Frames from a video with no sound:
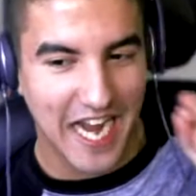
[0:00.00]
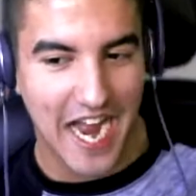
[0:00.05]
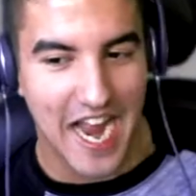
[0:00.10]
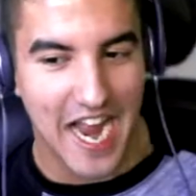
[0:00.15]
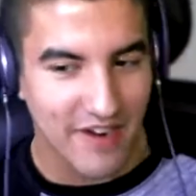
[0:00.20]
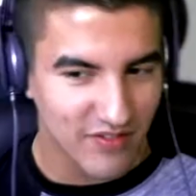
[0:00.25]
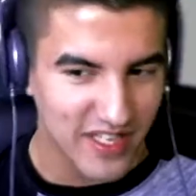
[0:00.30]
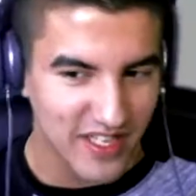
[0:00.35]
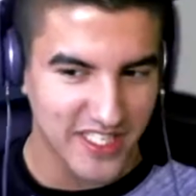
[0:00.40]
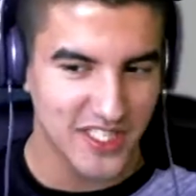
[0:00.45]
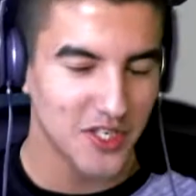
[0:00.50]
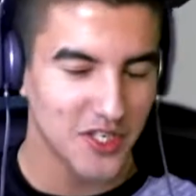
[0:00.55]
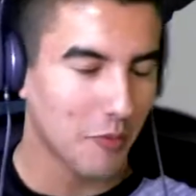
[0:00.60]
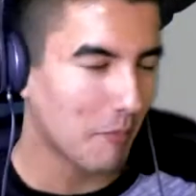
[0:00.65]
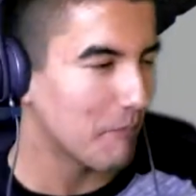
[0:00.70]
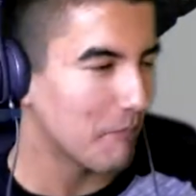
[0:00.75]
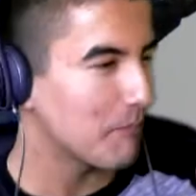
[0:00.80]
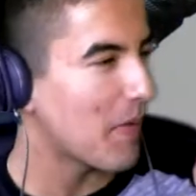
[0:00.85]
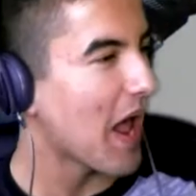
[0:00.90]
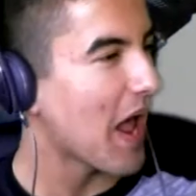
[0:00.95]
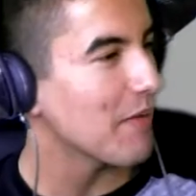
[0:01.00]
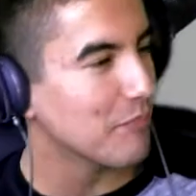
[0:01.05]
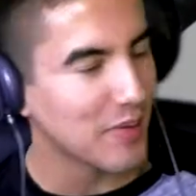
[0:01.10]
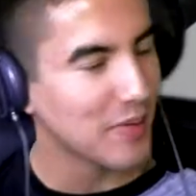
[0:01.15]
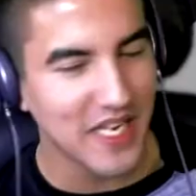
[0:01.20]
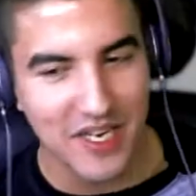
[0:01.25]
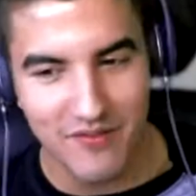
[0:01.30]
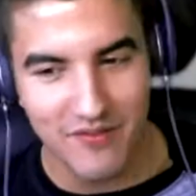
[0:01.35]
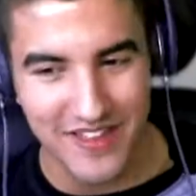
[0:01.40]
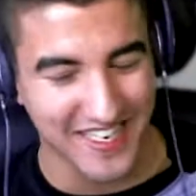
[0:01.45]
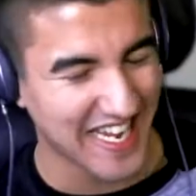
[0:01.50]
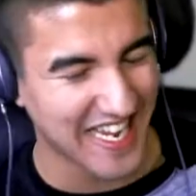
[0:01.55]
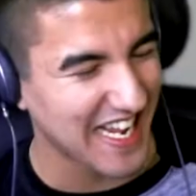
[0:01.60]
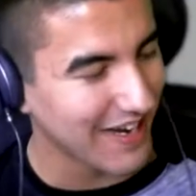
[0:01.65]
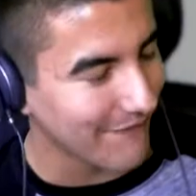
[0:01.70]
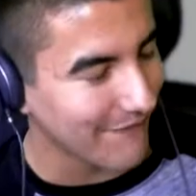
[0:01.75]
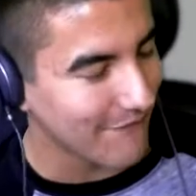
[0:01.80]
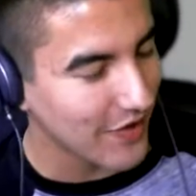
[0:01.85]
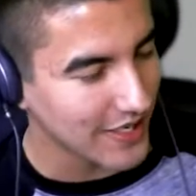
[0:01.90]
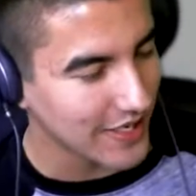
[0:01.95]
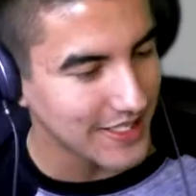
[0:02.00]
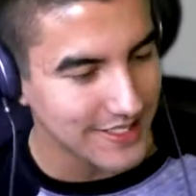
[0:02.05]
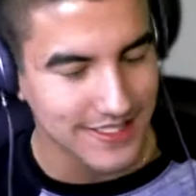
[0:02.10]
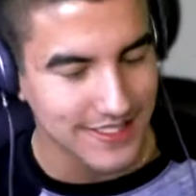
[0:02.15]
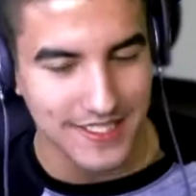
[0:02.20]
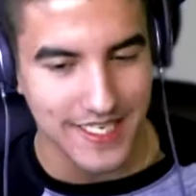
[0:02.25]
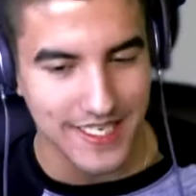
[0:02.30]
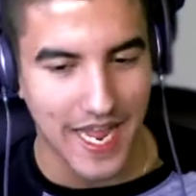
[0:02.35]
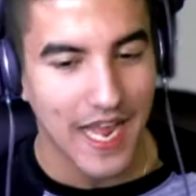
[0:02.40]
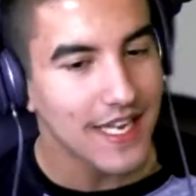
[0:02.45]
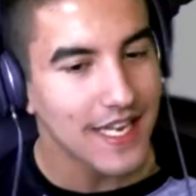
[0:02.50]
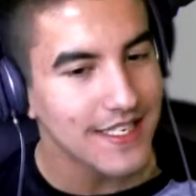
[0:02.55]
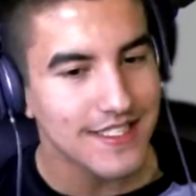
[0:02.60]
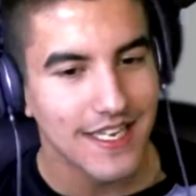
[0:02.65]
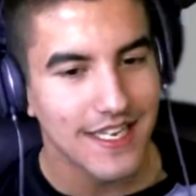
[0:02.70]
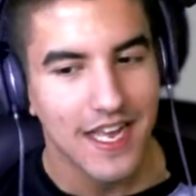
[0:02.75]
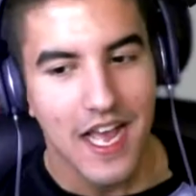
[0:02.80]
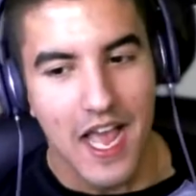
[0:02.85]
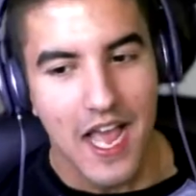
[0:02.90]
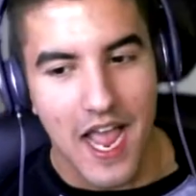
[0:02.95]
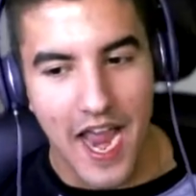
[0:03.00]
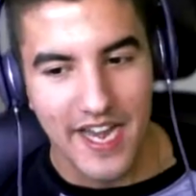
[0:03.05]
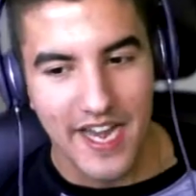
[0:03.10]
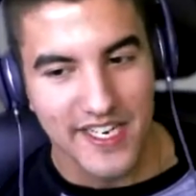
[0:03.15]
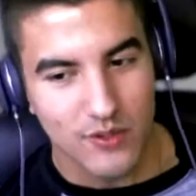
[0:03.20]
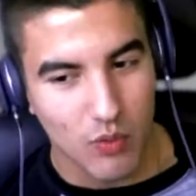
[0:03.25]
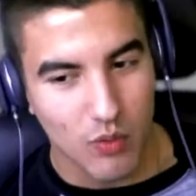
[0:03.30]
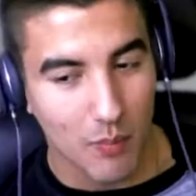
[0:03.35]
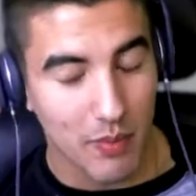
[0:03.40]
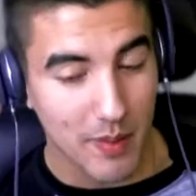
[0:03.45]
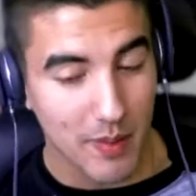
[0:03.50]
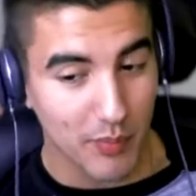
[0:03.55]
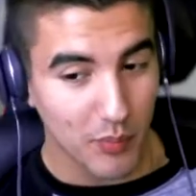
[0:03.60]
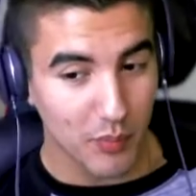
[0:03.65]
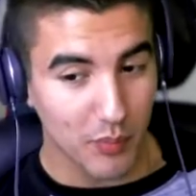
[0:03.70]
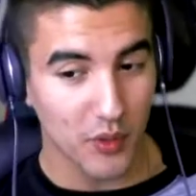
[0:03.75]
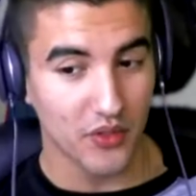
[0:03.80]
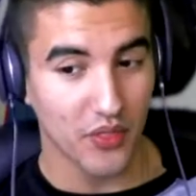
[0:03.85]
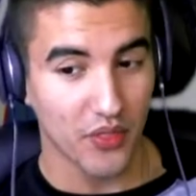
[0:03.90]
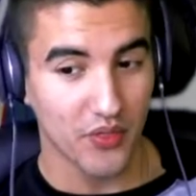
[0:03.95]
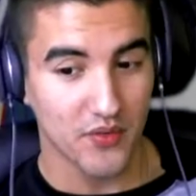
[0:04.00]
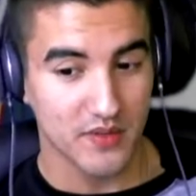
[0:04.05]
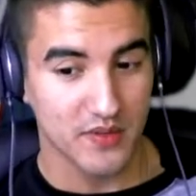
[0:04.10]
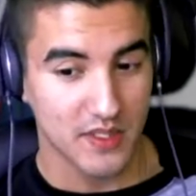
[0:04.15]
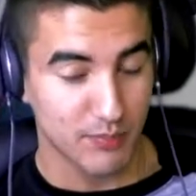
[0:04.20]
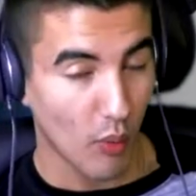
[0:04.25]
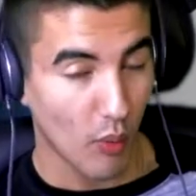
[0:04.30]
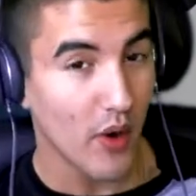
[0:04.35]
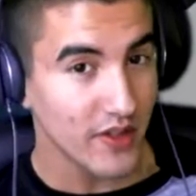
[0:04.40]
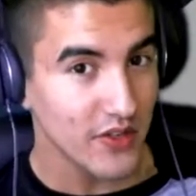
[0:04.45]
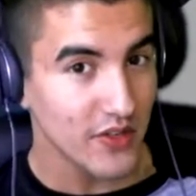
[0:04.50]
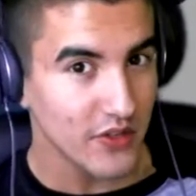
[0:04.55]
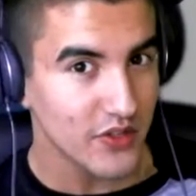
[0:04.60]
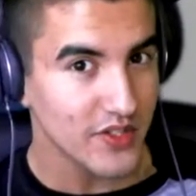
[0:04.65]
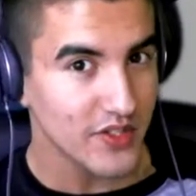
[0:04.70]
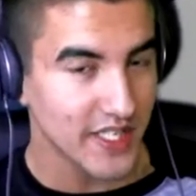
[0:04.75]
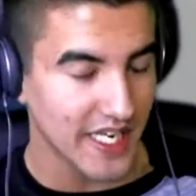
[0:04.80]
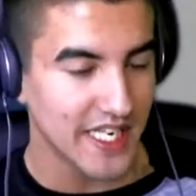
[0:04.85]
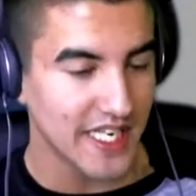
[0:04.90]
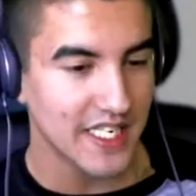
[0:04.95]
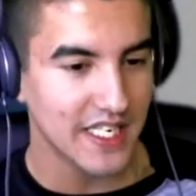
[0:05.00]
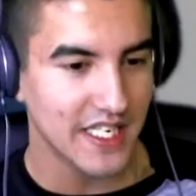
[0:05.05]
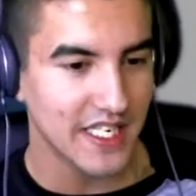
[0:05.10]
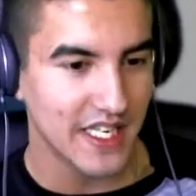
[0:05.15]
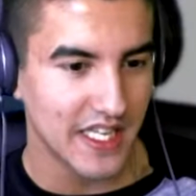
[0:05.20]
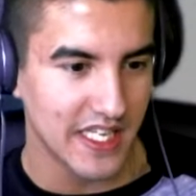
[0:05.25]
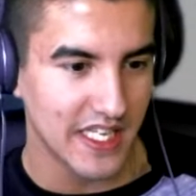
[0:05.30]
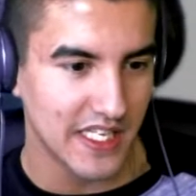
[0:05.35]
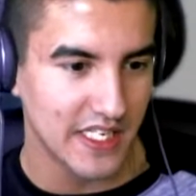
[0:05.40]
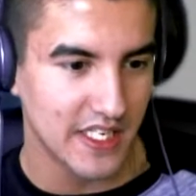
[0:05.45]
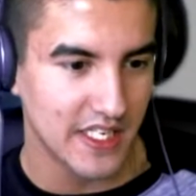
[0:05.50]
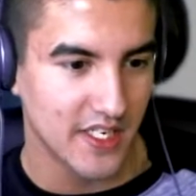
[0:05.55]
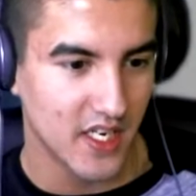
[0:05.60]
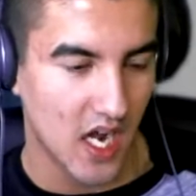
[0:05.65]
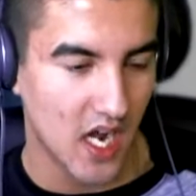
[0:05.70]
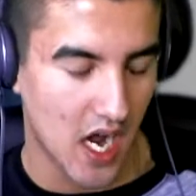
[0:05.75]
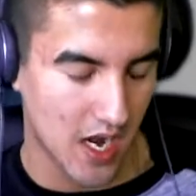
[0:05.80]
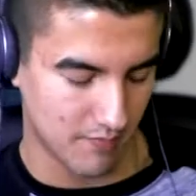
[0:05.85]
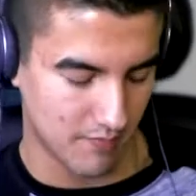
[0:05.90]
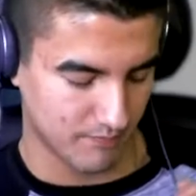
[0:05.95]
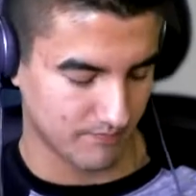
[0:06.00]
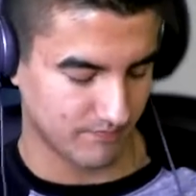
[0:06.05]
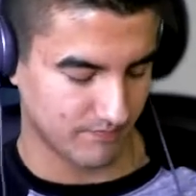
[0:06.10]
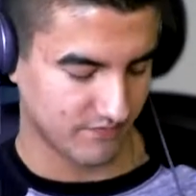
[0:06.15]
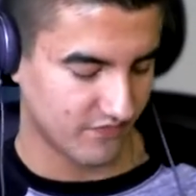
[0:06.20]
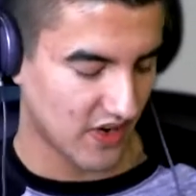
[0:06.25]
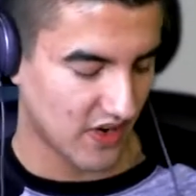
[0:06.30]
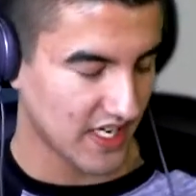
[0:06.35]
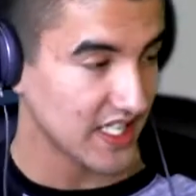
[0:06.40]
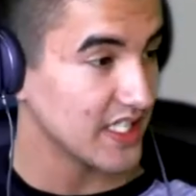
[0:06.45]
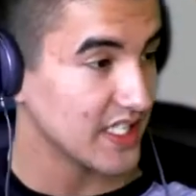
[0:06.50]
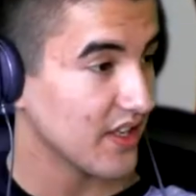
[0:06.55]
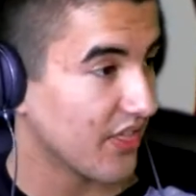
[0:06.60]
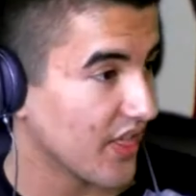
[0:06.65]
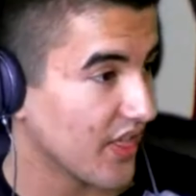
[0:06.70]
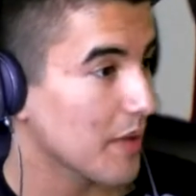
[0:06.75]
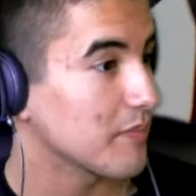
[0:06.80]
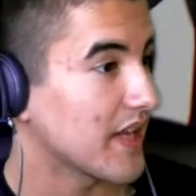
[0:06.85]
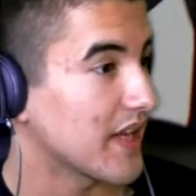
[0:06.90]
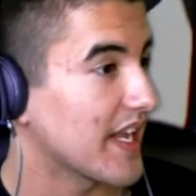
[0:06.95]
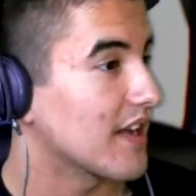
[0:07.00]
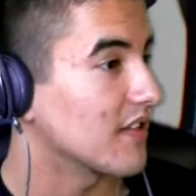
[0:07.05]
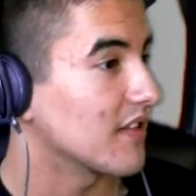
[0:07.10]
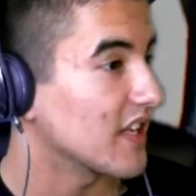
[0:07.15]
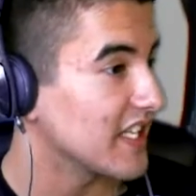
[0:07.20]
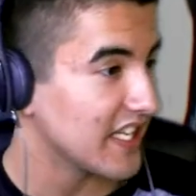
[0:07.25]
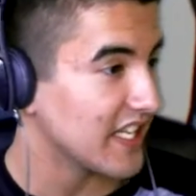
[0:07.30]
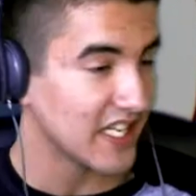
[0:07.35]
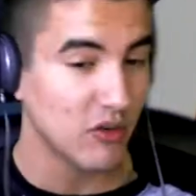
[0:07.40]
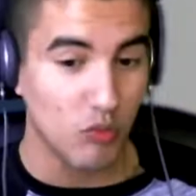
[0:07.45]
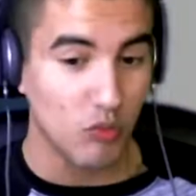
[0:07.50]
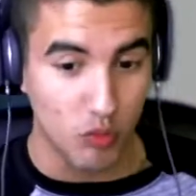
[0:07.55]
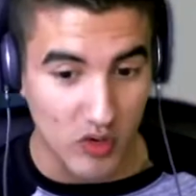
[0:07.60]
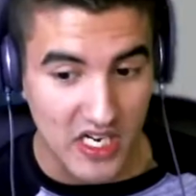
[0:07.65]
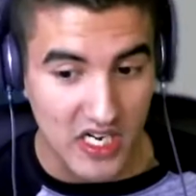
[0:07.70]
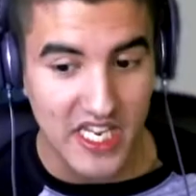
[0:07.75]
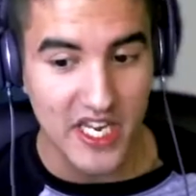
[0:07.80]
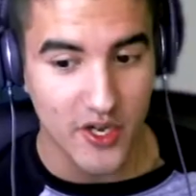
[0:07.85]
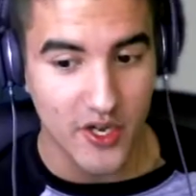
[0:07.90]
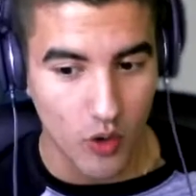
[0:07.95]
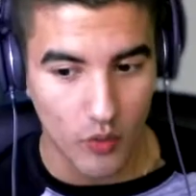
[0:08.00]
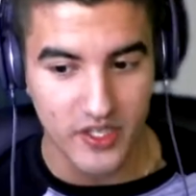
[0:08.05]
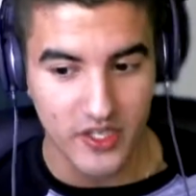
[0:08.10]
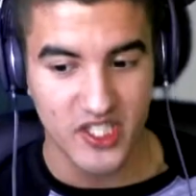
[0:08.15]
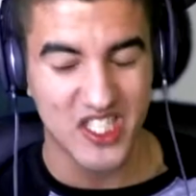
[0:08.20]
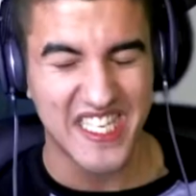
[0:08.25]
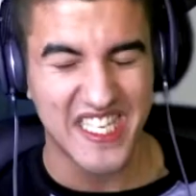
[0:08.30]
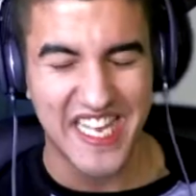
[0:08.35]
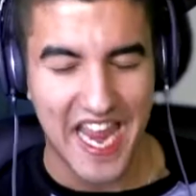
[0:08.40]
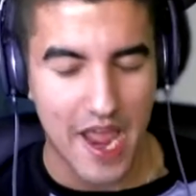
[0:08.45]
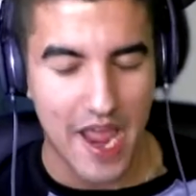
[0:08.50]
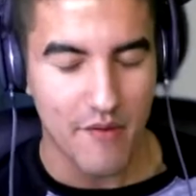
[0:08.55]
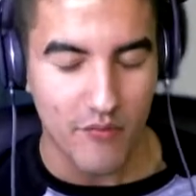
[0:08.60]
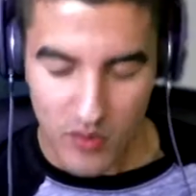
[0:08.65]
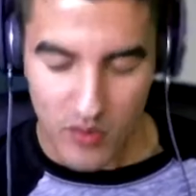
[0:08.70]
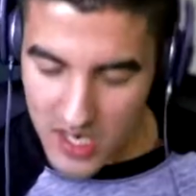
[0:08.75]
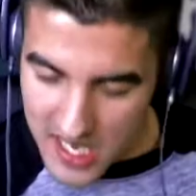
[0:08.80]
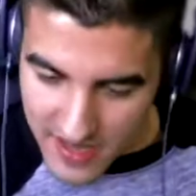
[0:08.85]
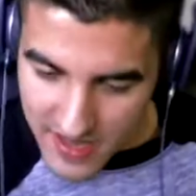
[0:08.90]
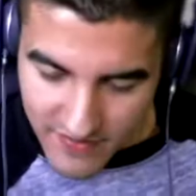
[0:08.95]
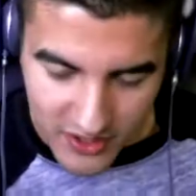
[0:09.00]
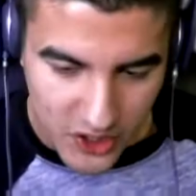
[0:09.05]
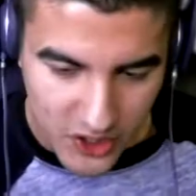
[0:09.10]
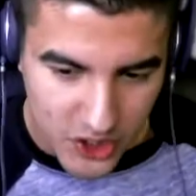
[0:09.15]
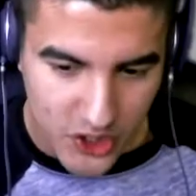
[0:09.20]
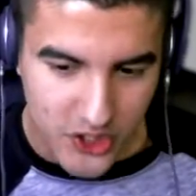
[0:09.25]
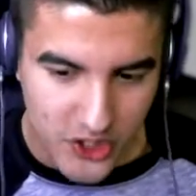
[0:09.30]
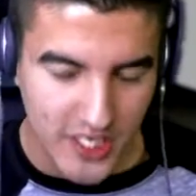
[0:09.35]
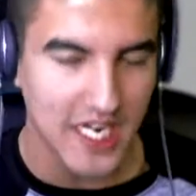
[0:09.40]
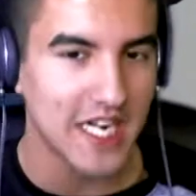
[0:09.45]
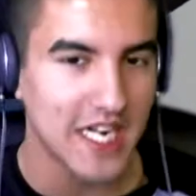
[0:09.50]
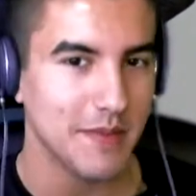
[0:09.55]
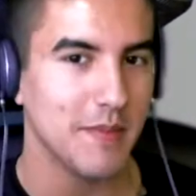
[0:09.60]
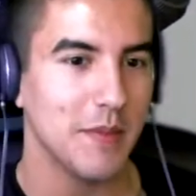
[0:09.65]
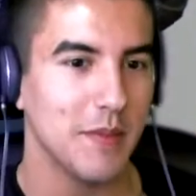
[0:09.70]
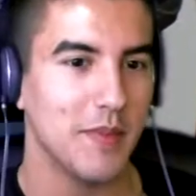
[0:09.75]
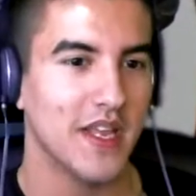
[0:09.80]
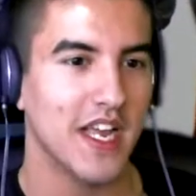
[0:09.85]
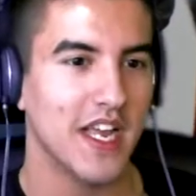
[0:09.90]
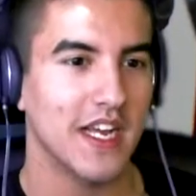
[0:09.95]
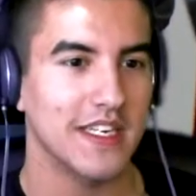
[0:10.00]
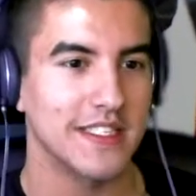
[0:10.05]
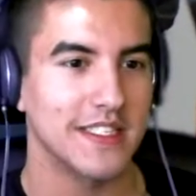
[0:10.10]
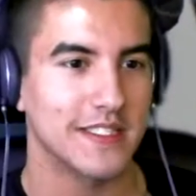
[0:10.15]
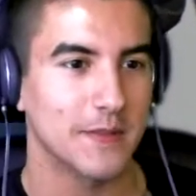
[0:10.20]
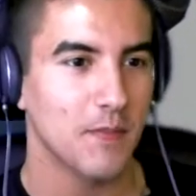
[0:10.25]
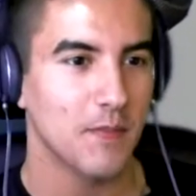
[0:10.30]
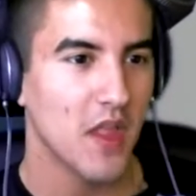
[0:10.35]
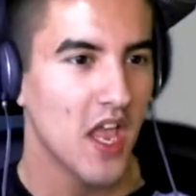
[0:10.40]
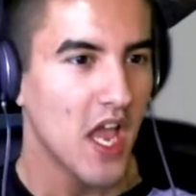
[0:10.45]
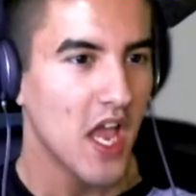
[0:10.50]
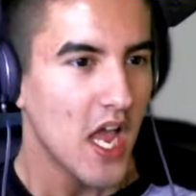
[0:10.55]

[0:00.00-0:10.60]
I have like a little pet peeve that I can't fucking stand, and it's when people put spoilers in the um, fucking thumbnail. It, it really annoys the ever living shit out of me because